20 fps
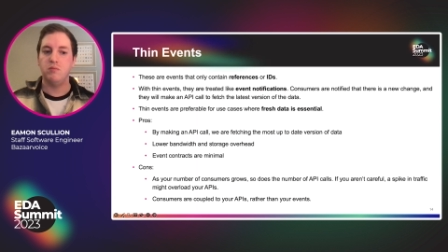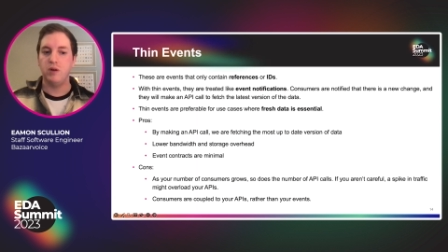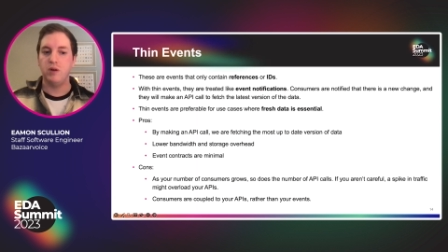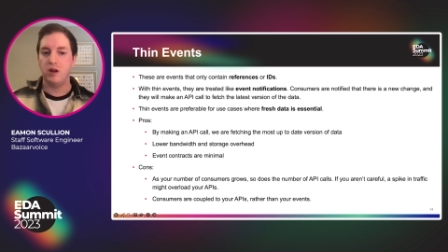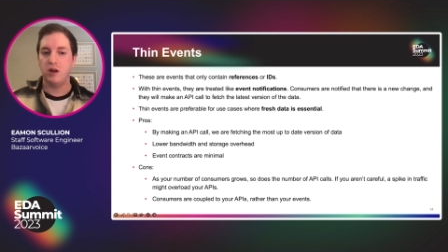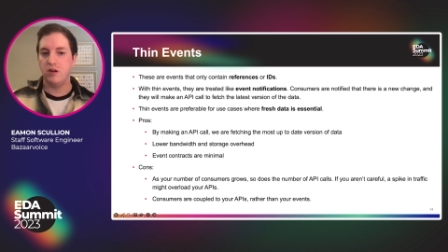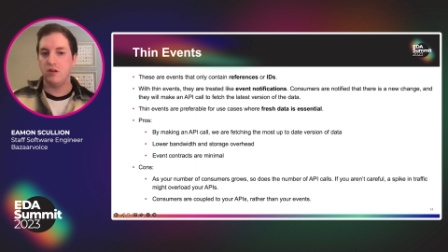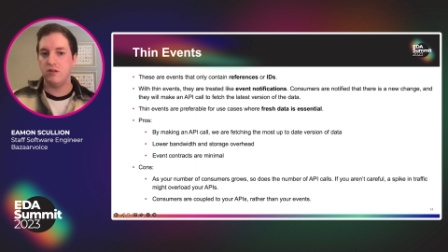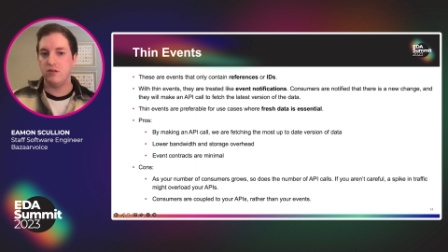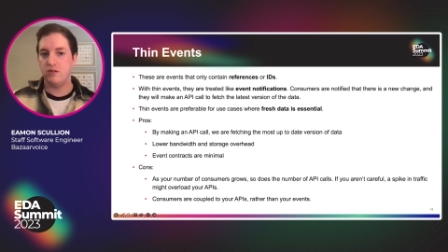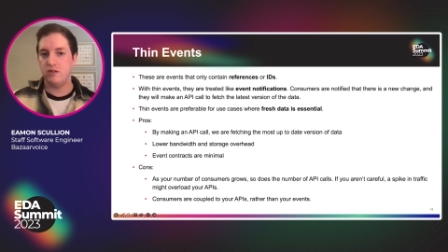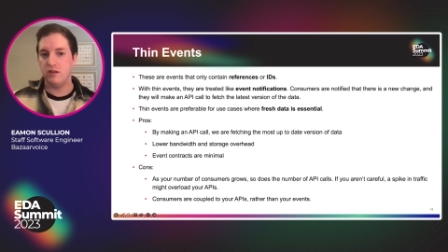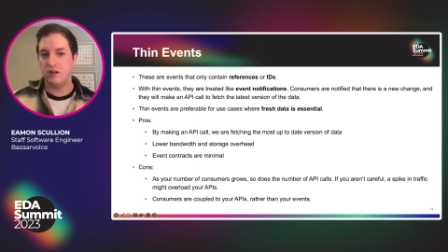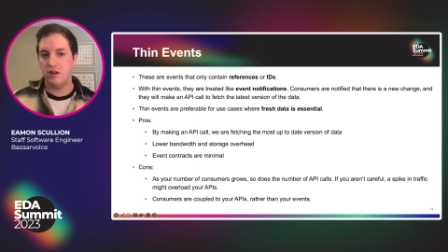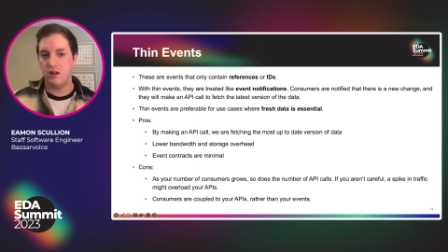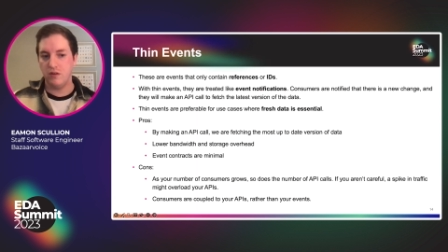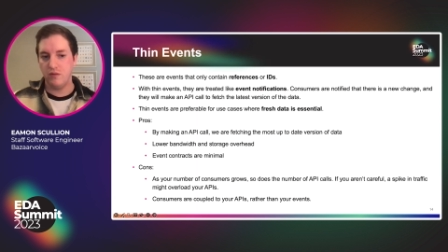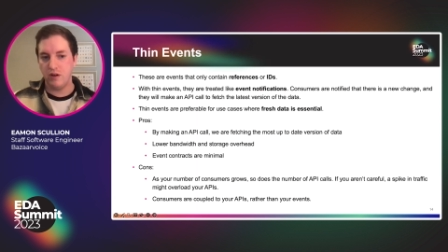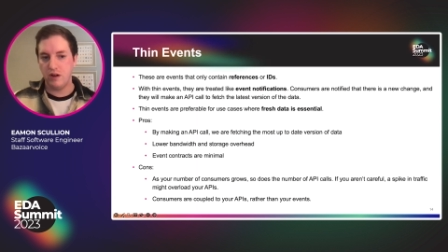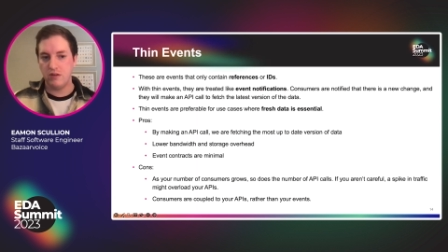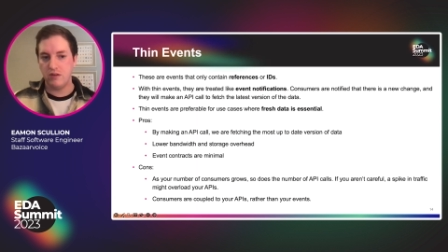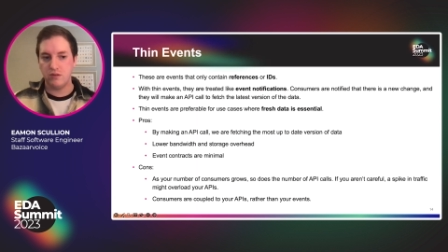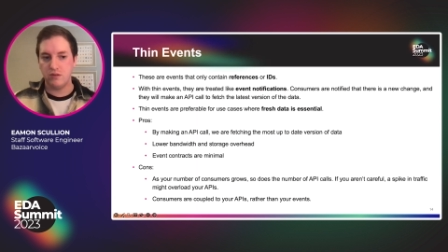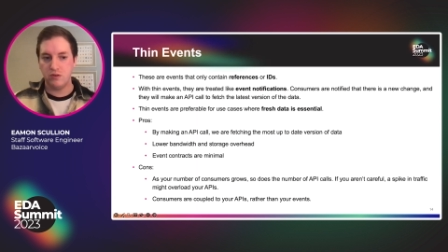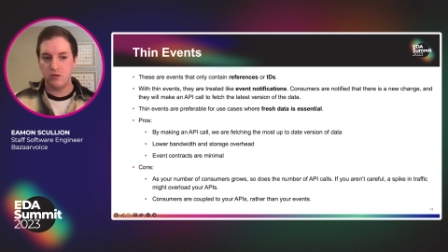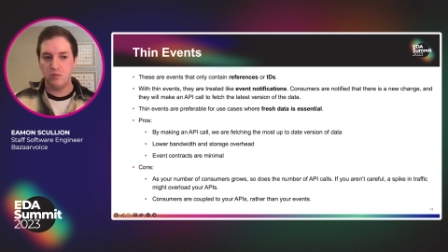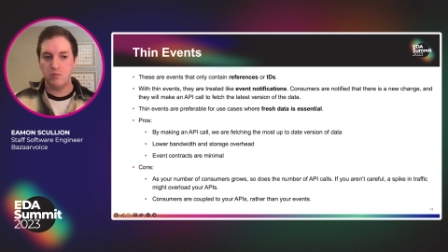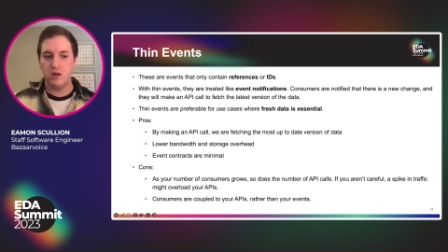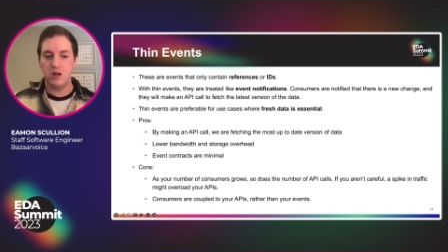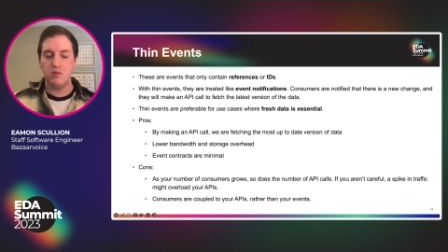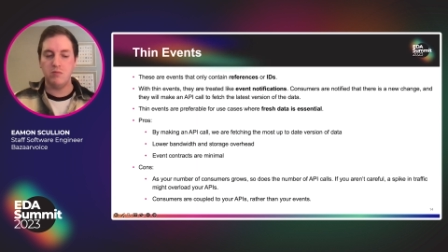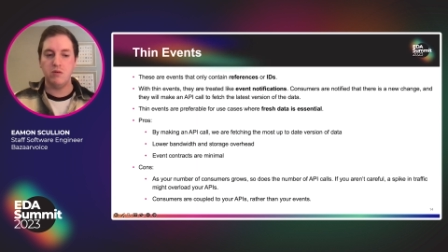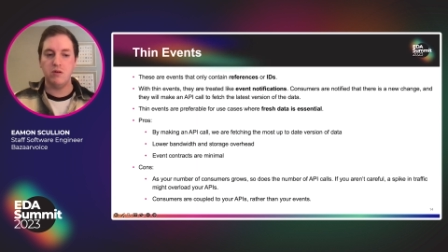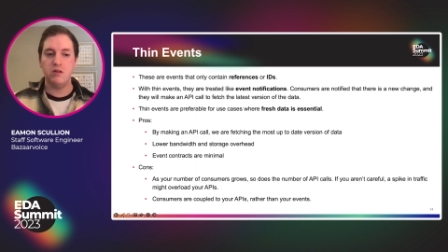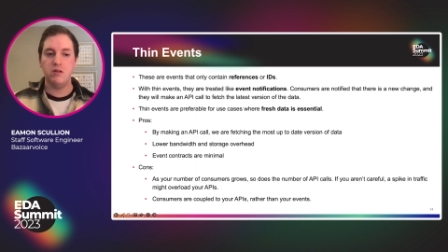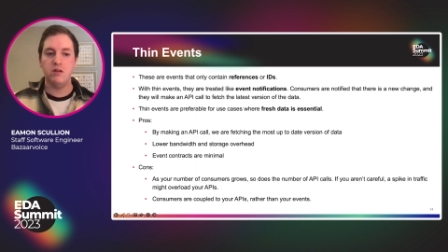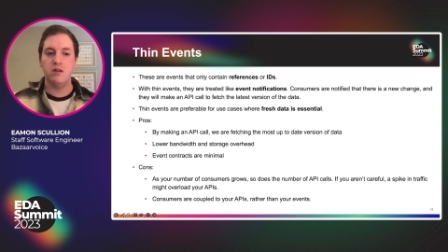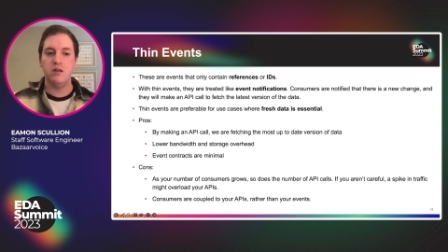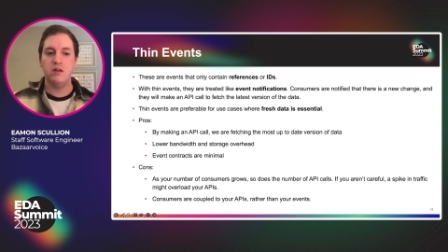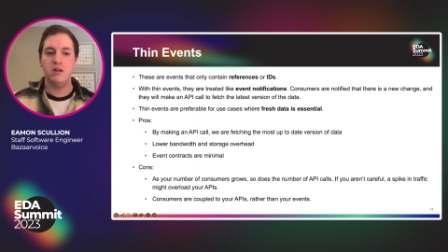because the events are so
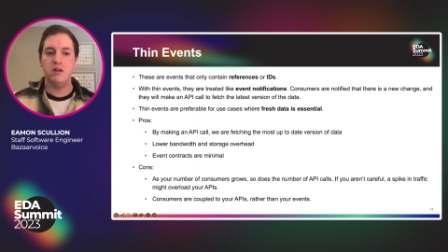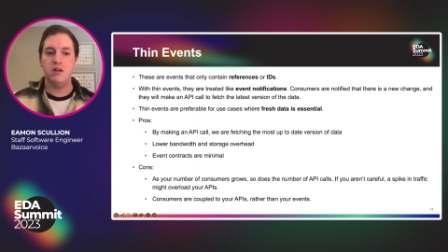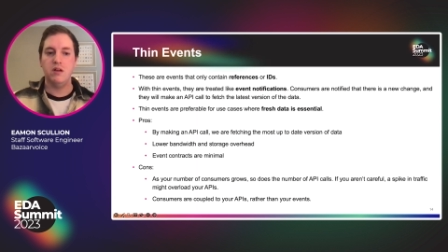minimal,